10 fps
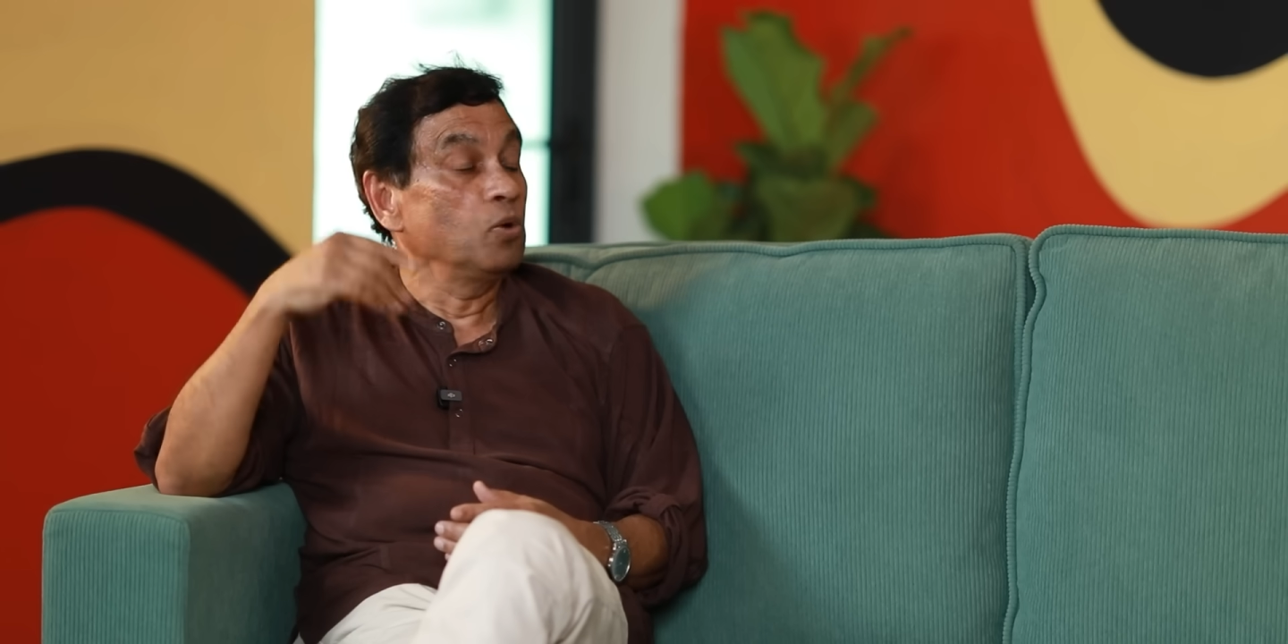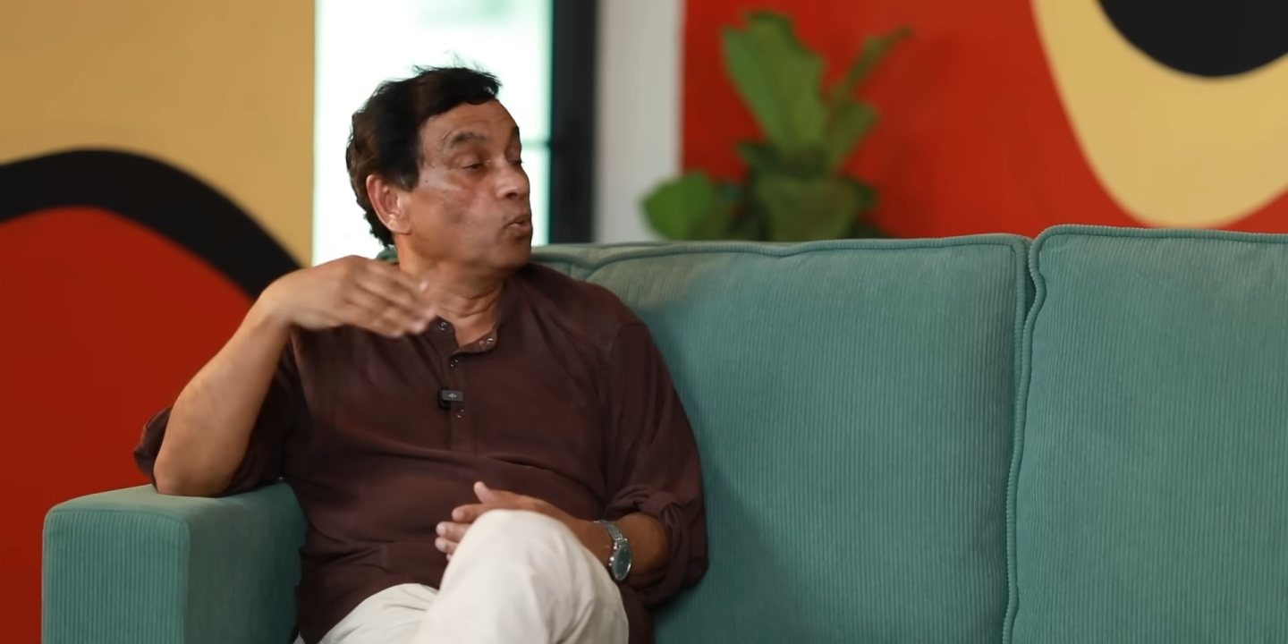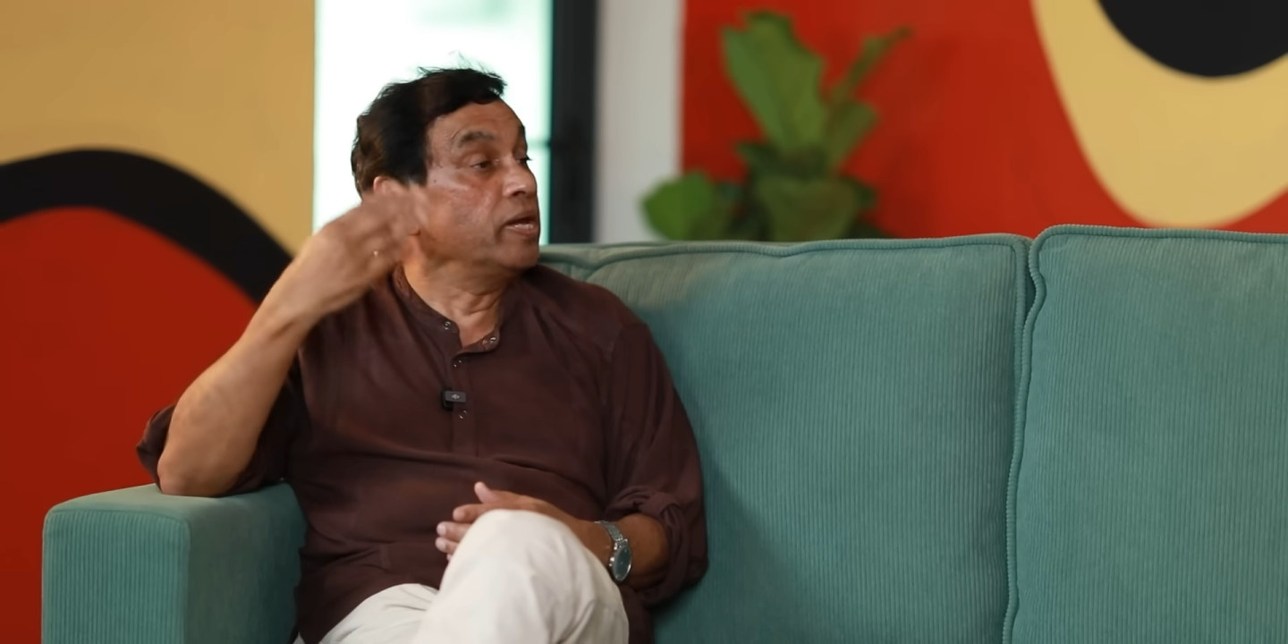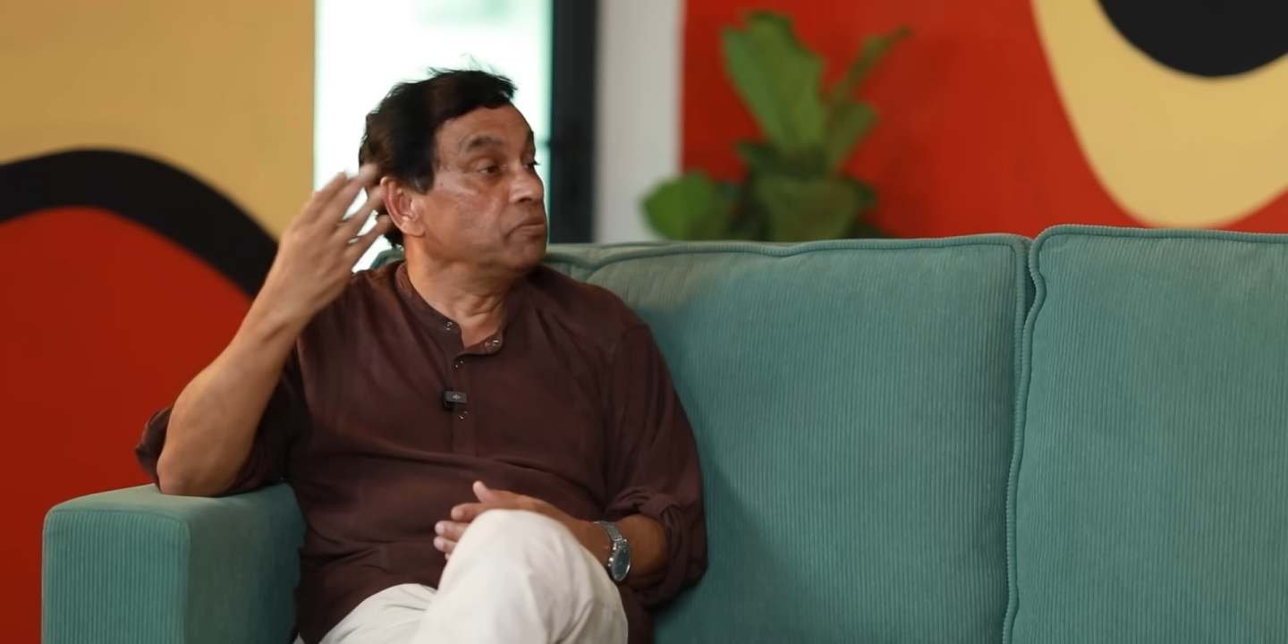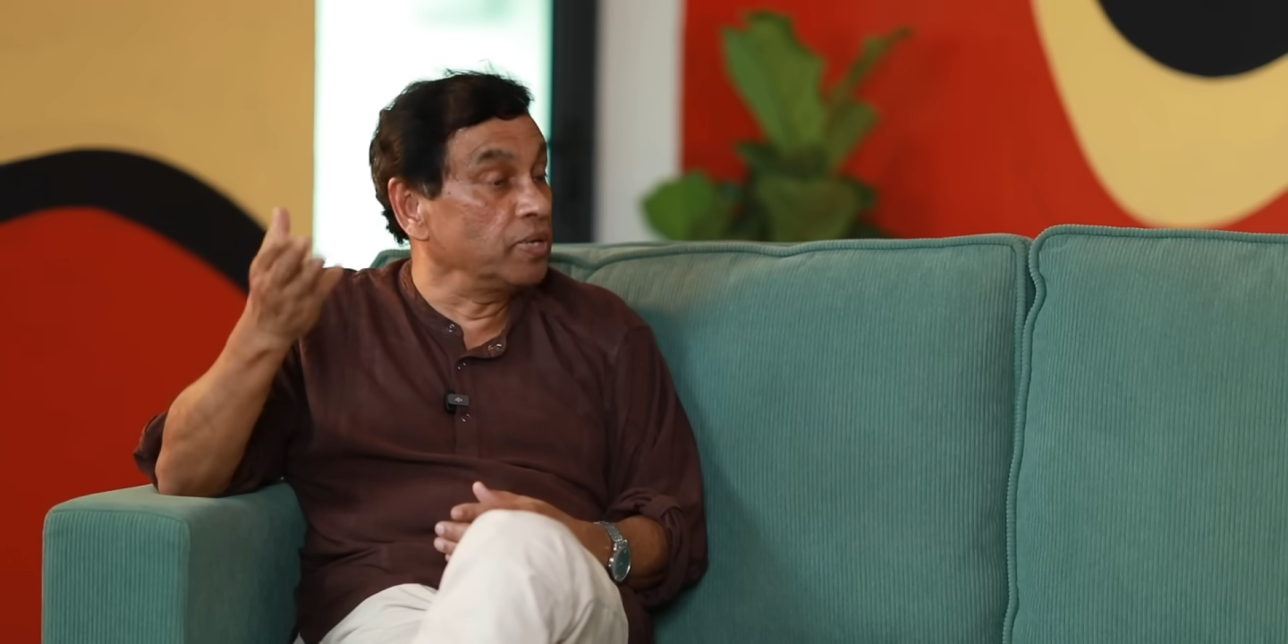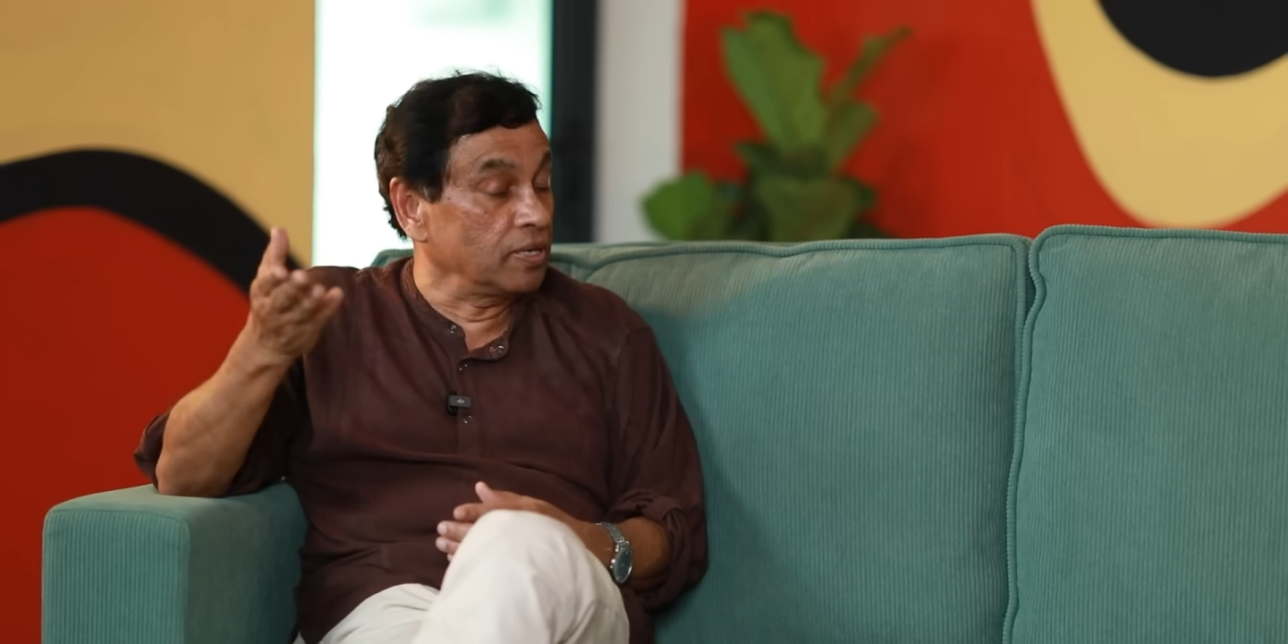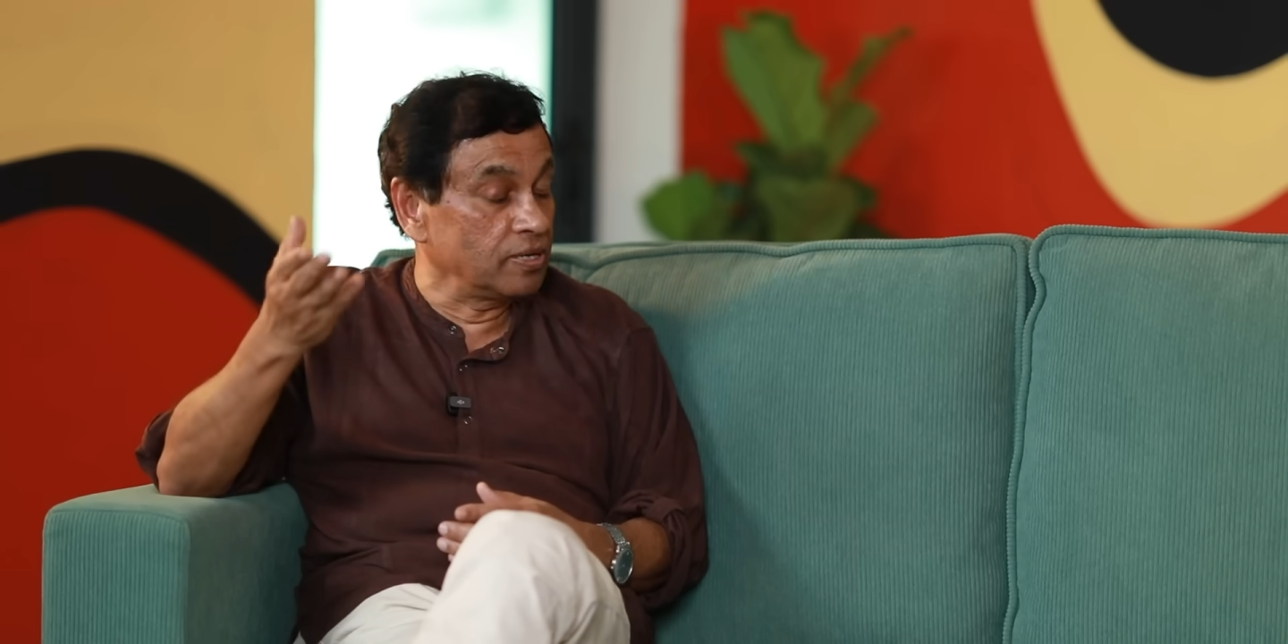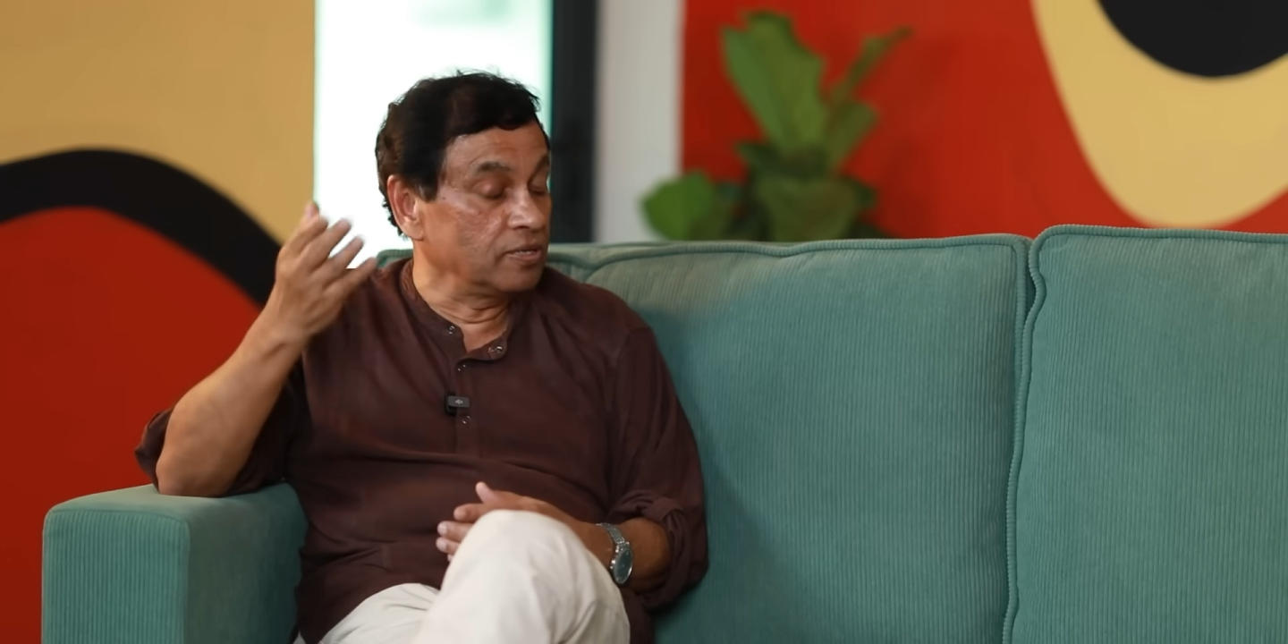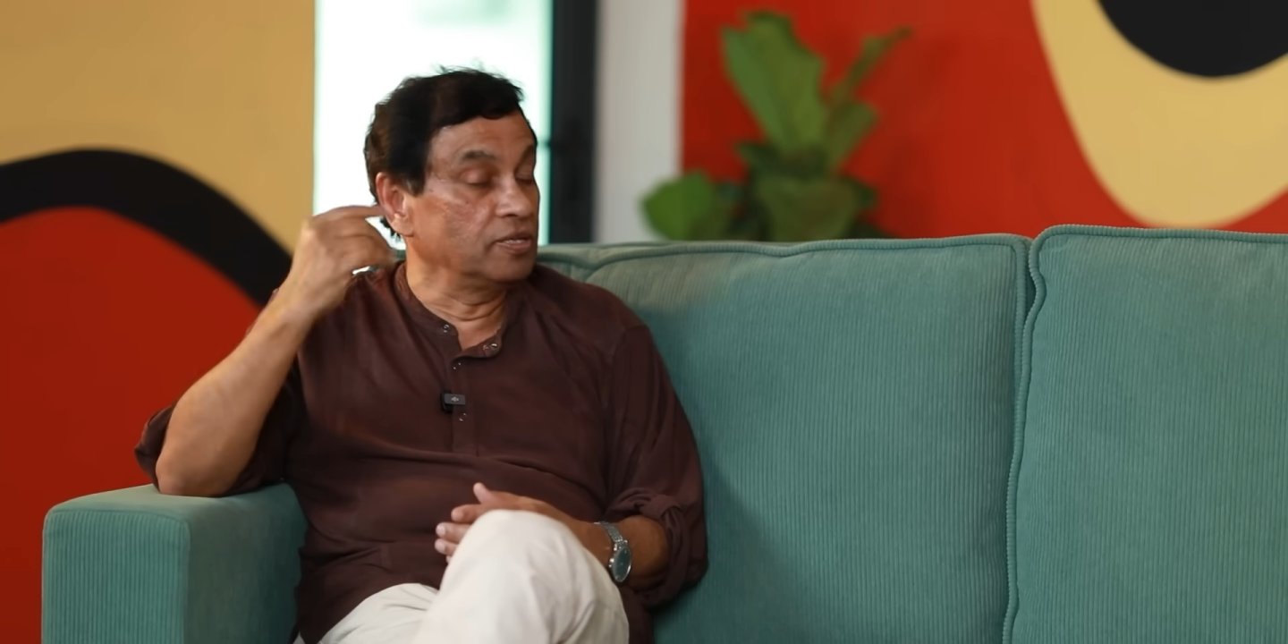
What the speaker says: Weinberg,